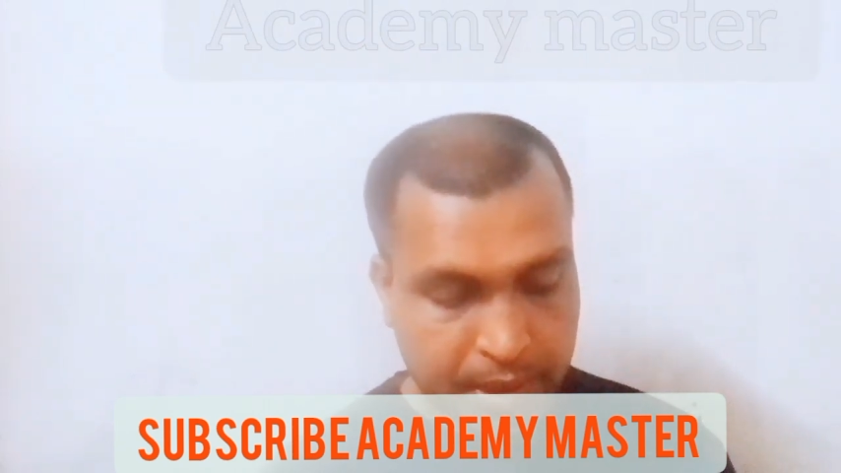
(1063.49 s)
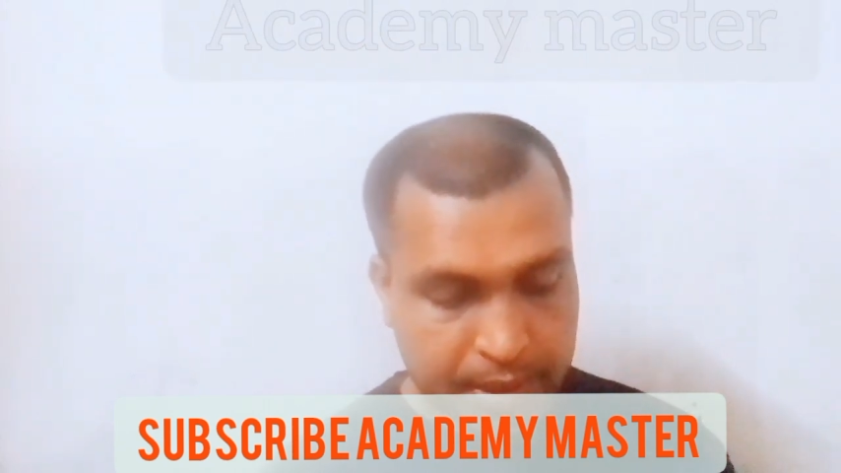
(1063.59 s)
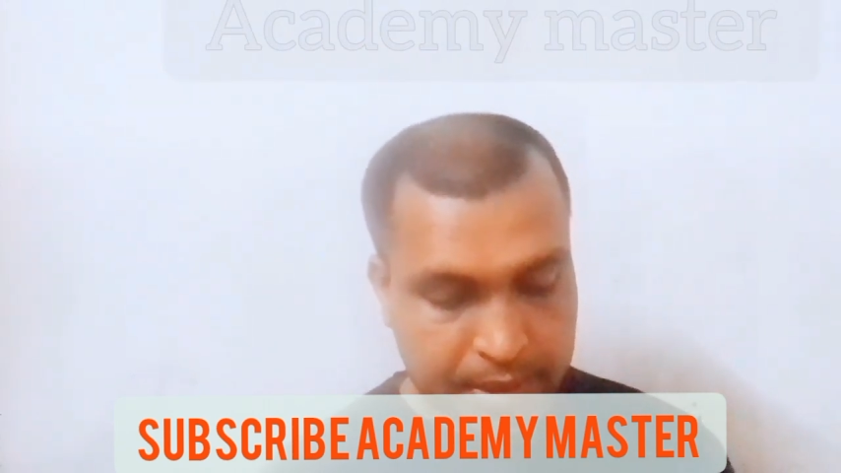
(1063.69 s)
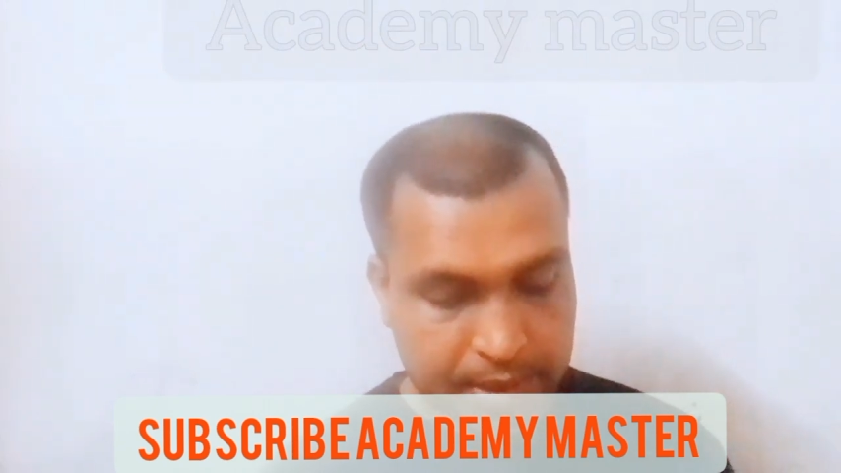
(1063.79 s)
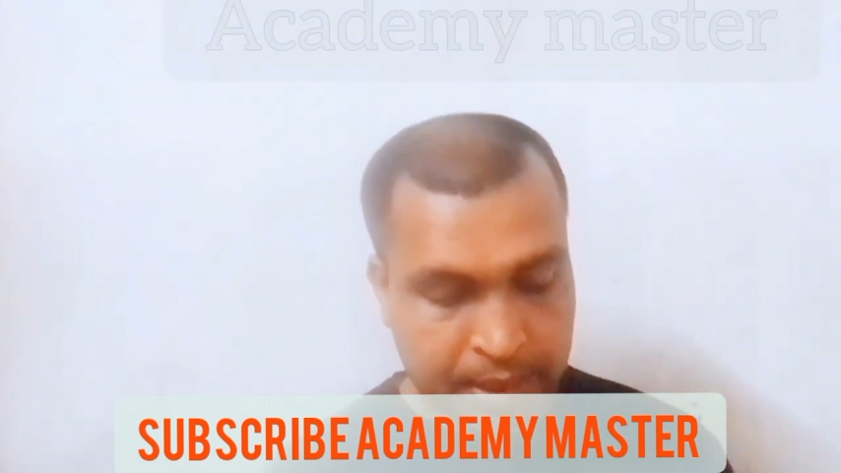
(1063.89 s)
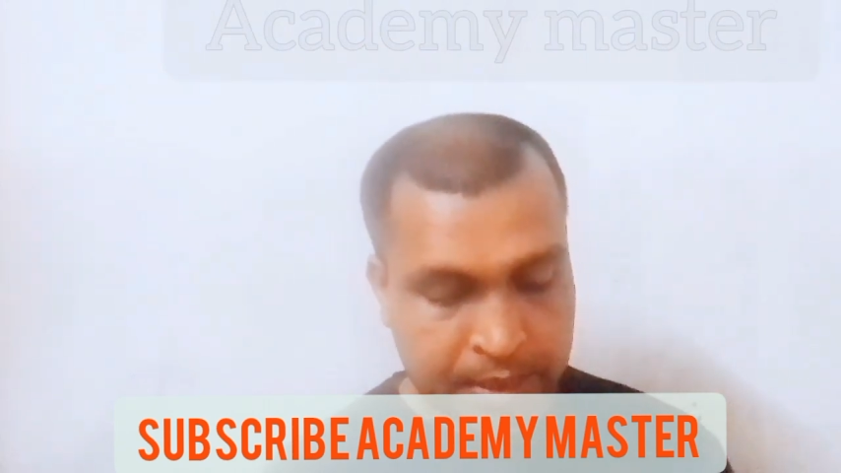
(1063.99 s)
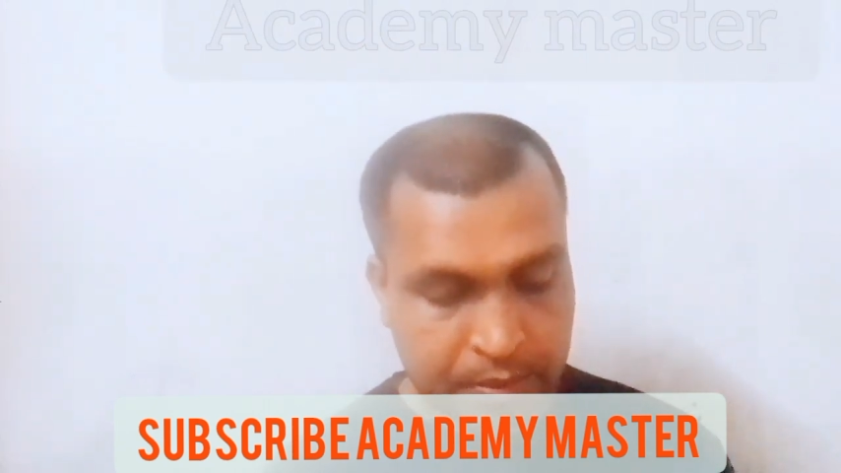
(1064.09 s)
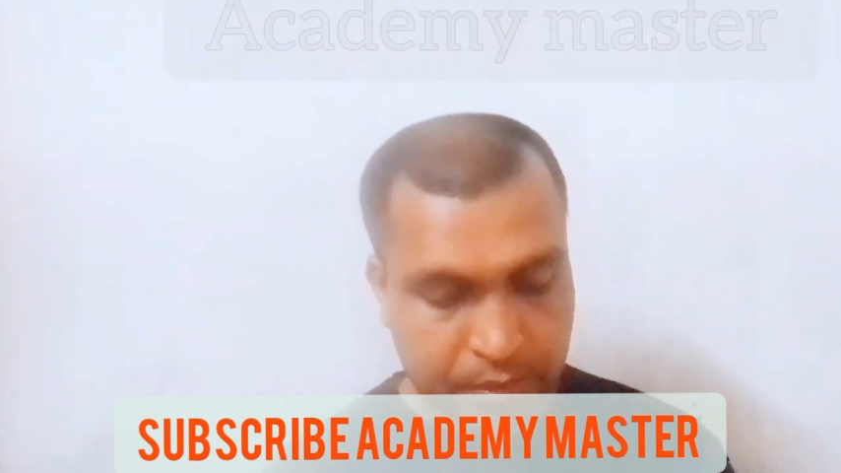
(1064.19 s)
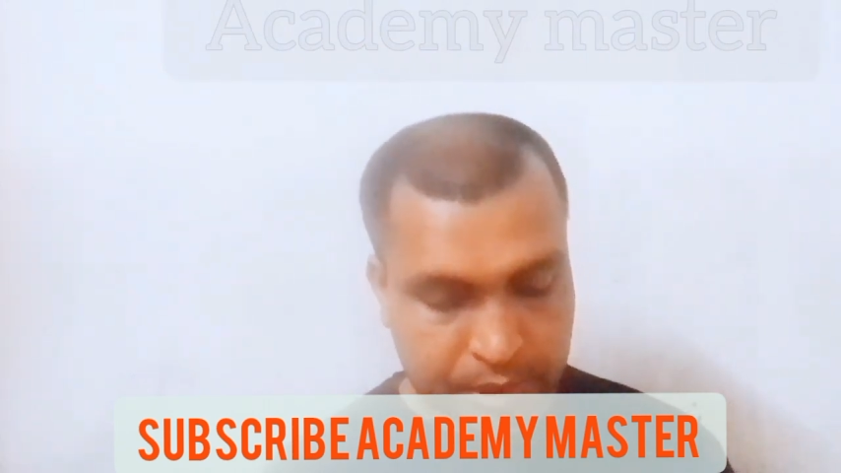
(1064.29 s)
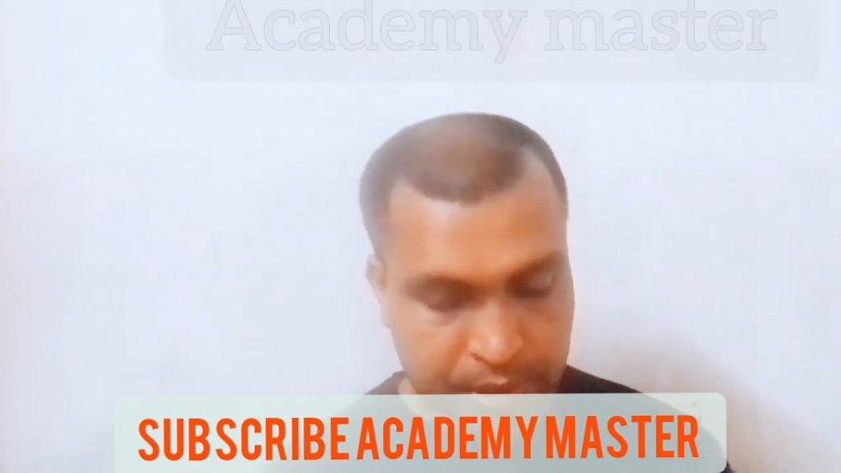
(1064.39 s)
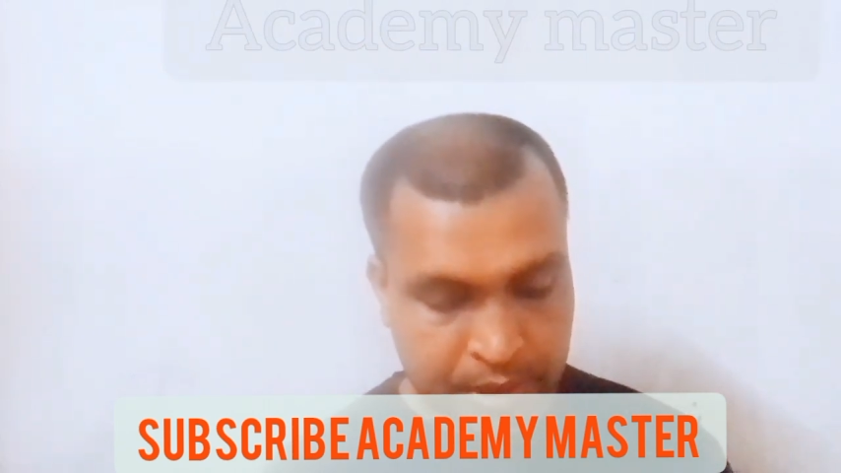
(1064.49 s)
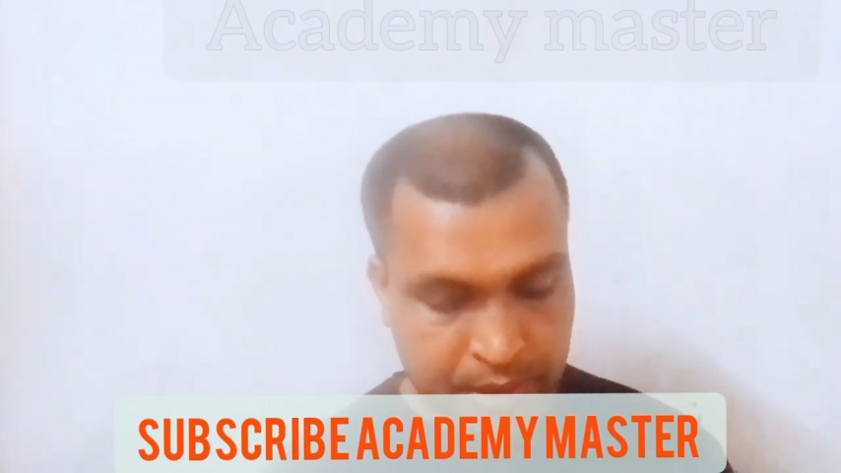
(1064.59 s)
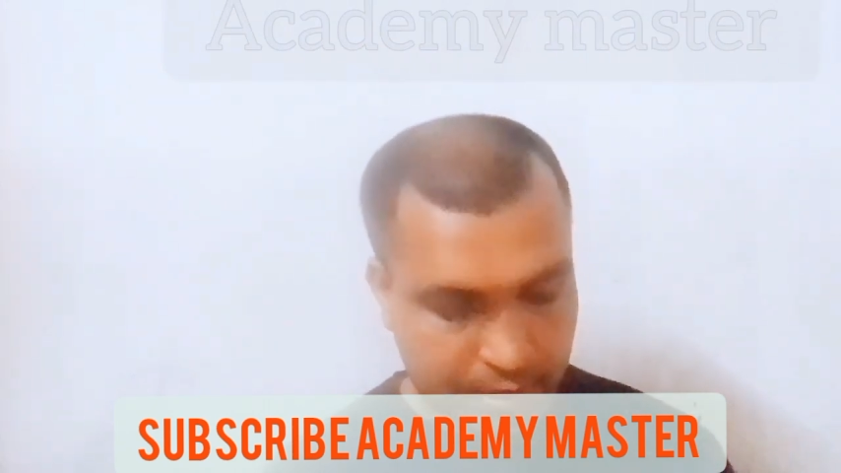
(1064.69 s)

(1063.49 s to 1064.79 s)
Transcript: Exercise questions,